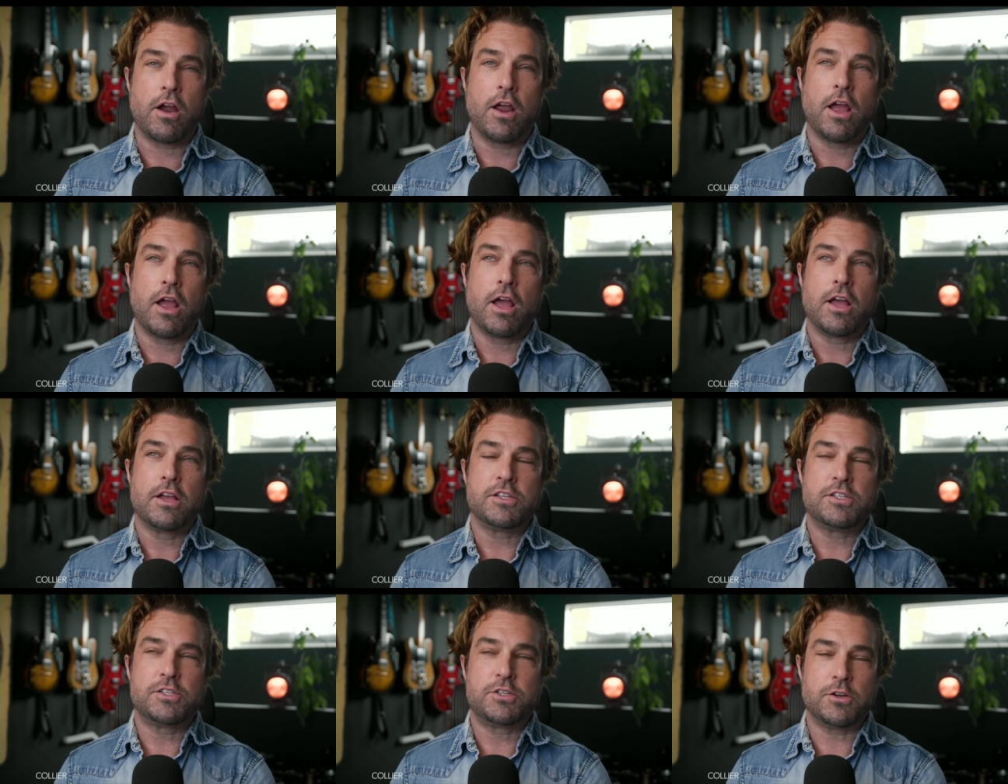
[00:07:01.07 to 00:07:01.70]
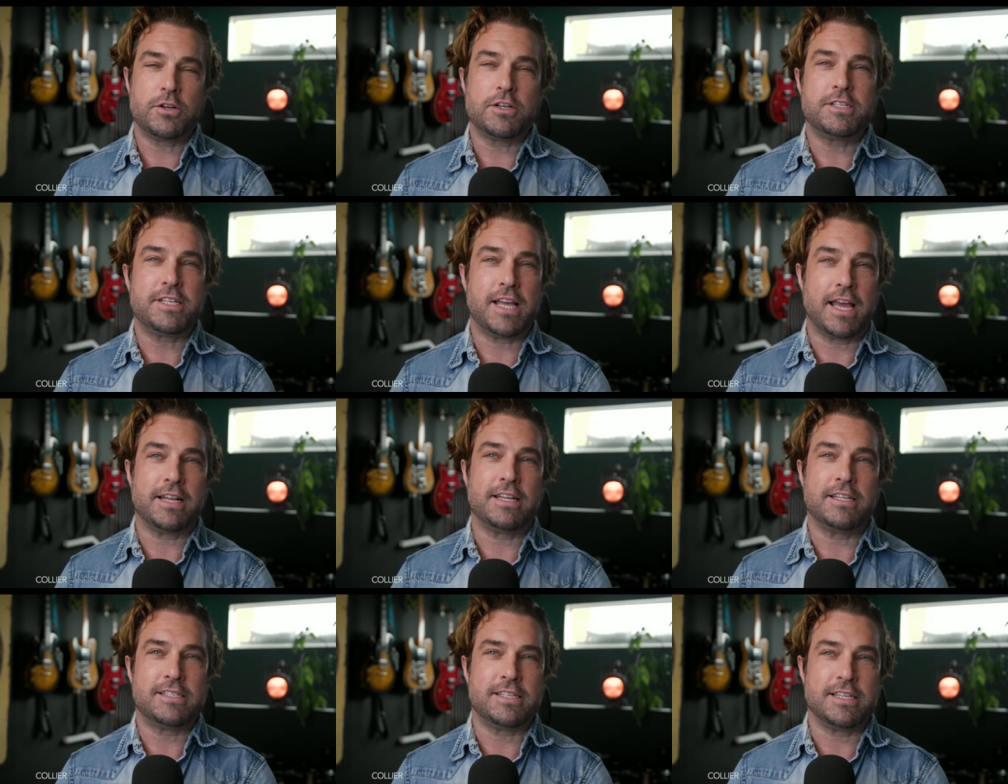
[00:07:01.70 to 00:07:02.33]
certain
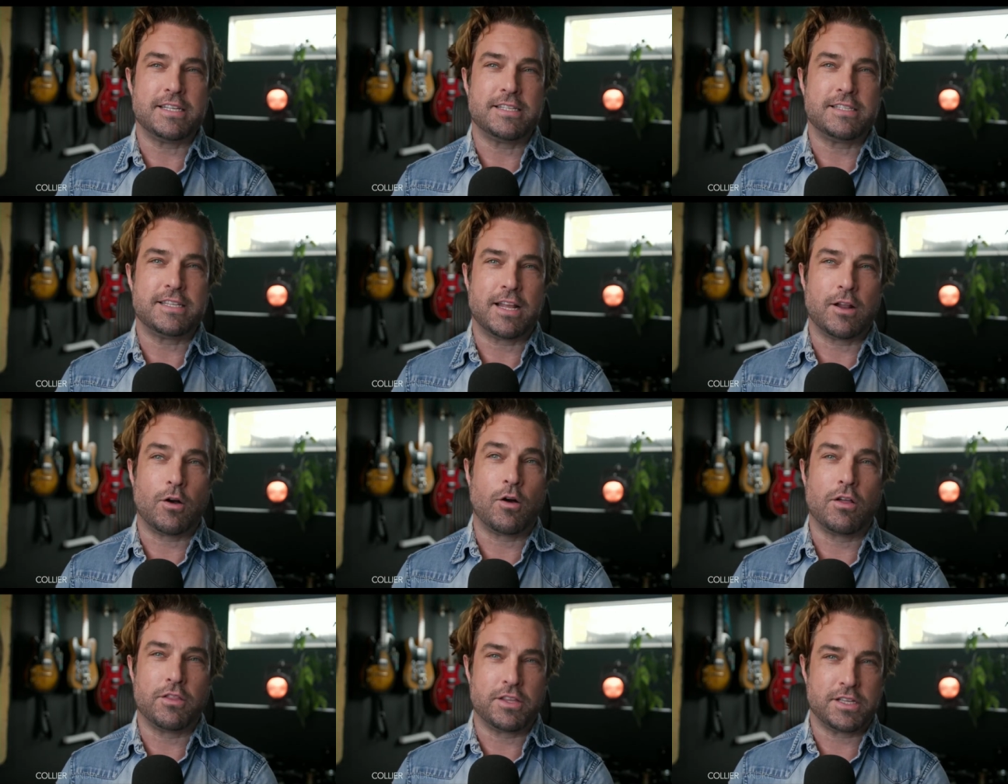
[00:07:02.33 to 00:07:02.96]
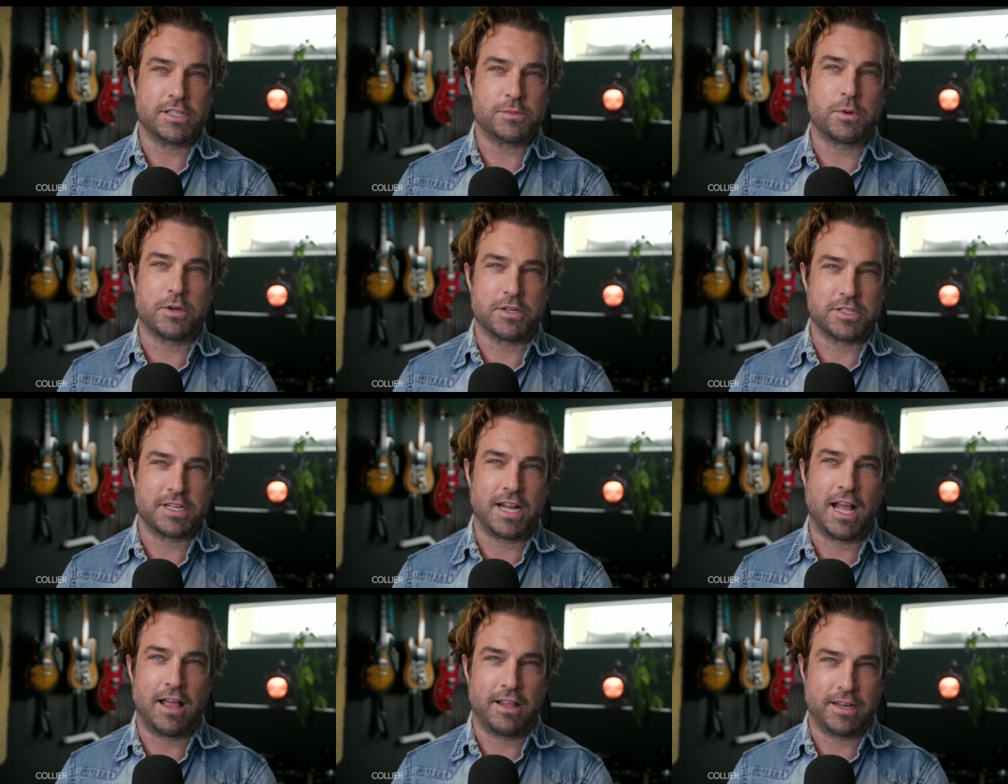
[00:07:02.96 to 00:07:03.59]
tendencies that all these
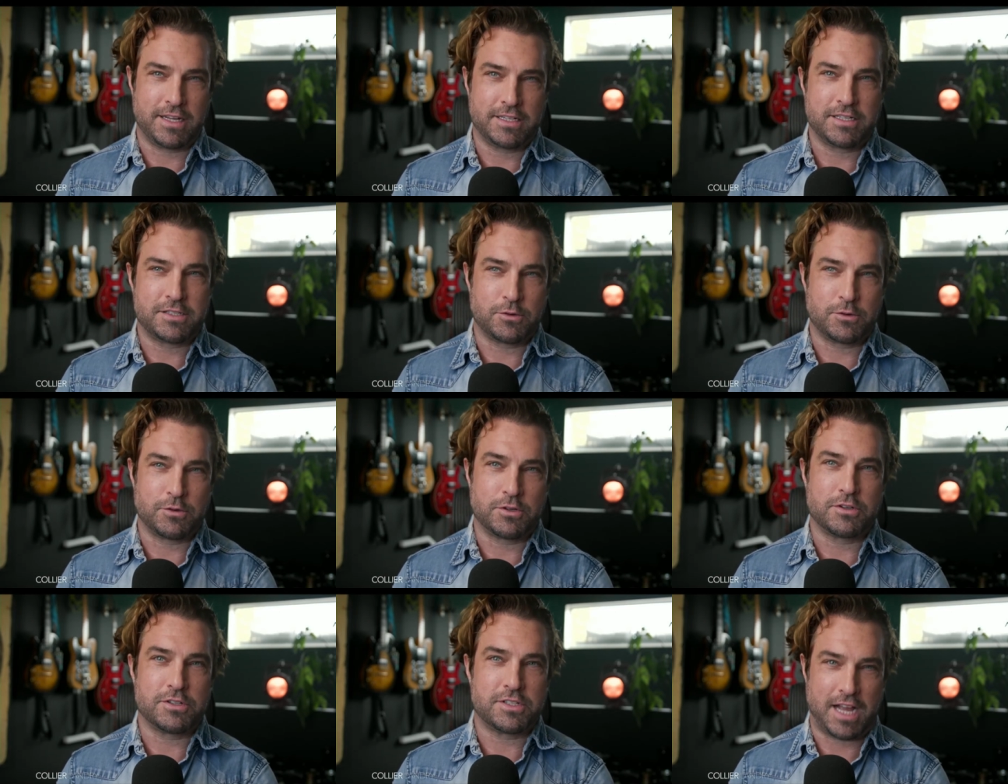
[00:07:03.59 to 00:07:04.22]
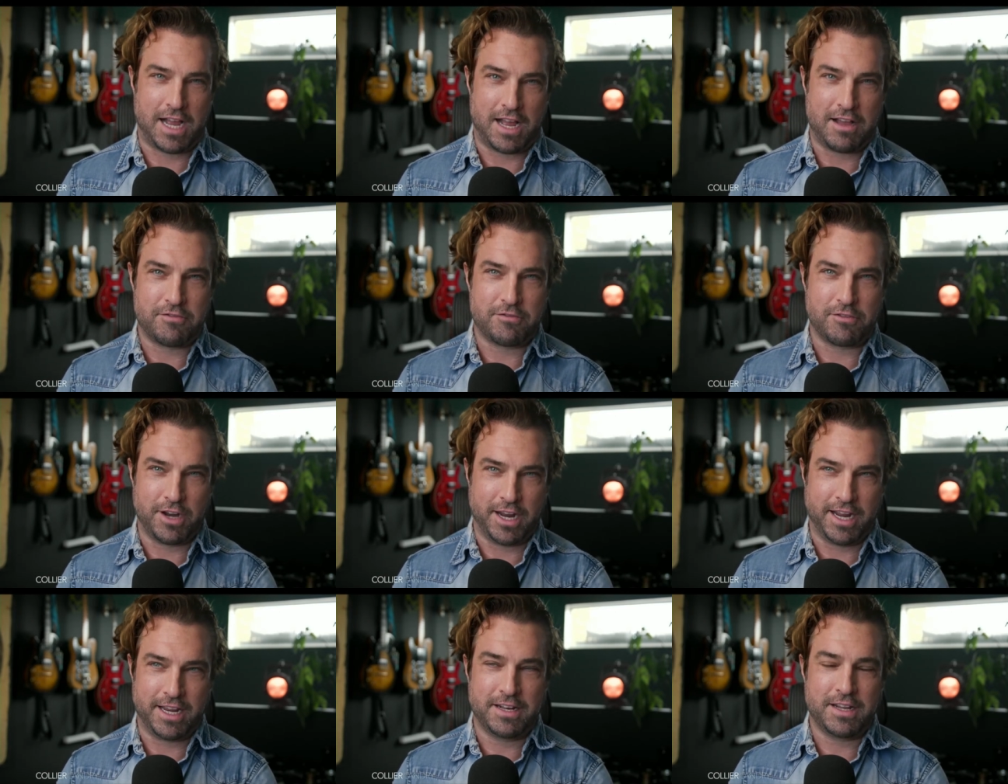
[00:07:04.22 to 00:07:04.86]
personality disorders have,
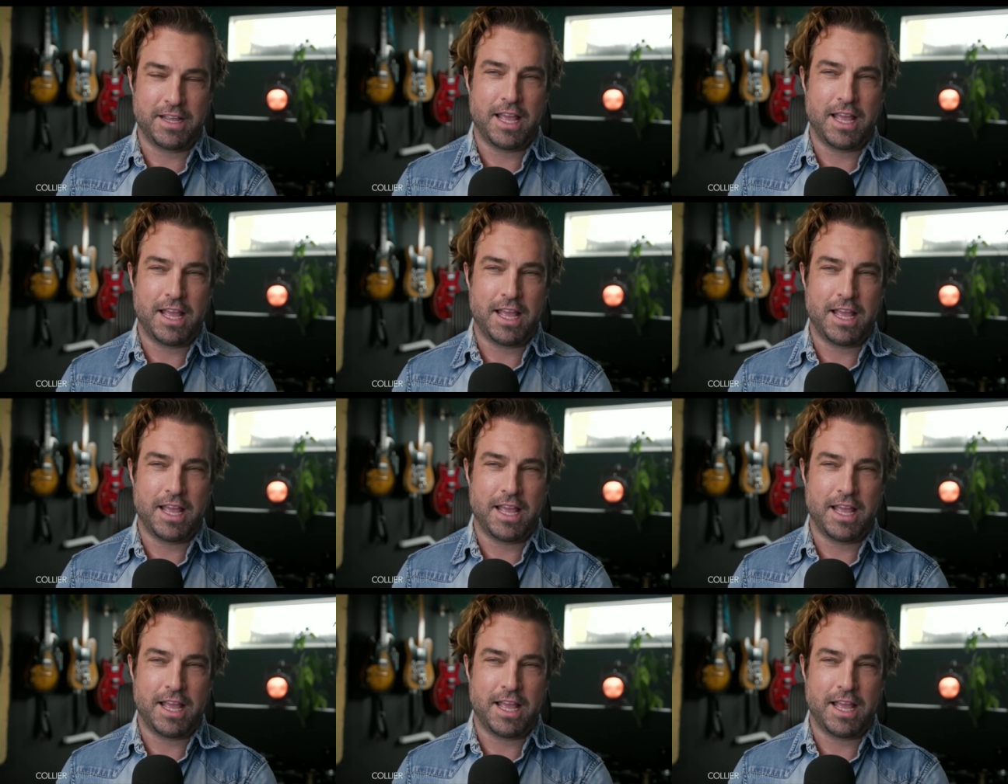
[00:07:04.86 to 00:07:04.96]
right?